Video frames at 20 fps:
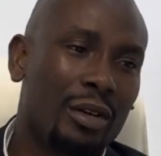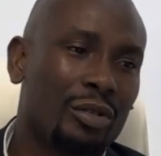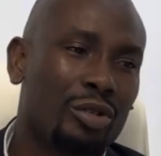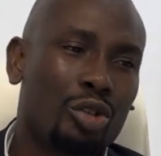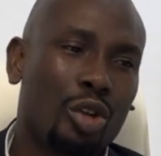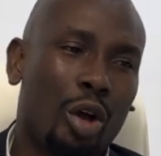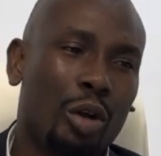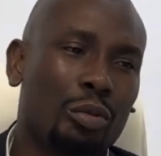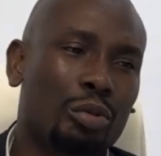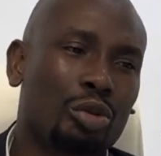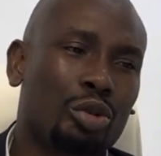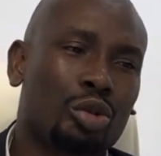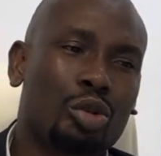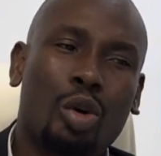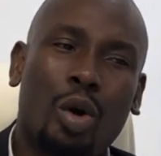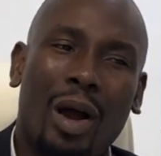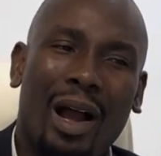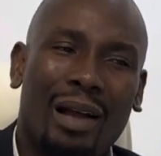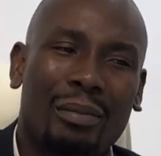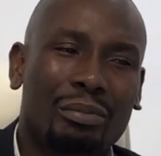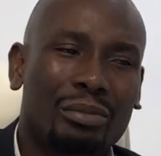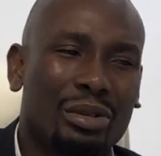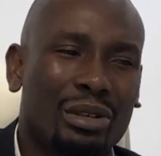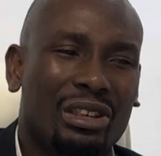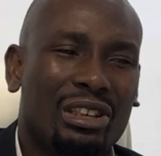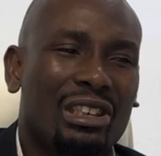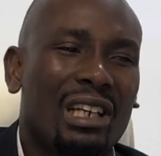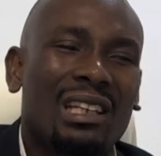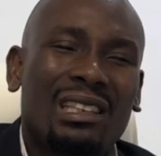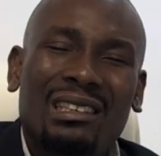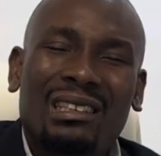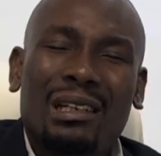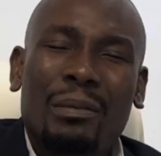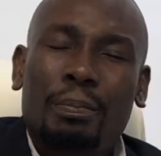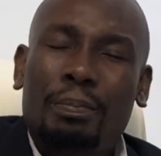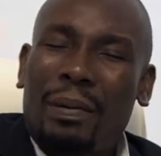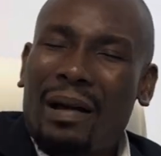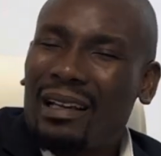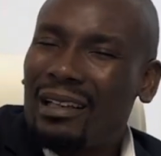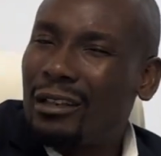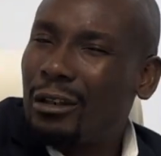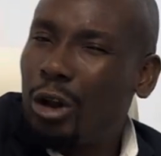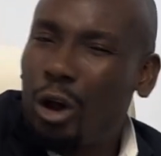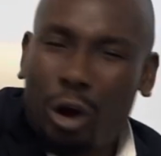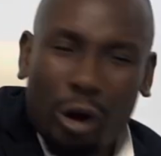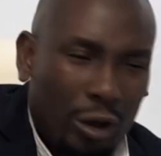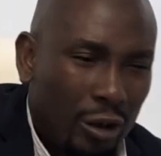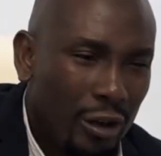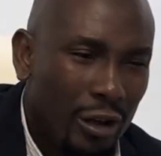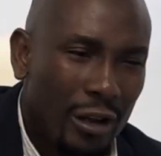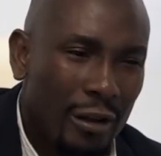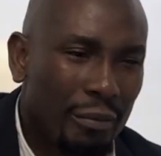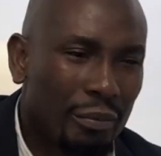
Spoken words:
Don't go and be changing padlock.